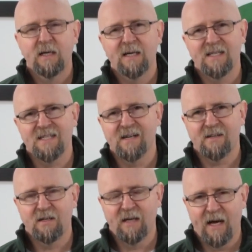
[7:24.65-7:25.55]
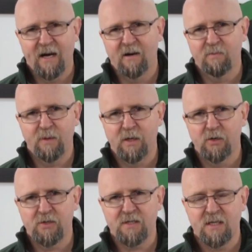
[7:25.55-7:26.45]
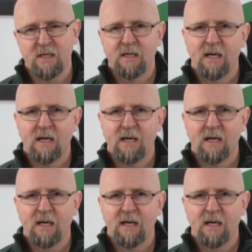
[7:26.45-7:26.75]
It's not hard pierce,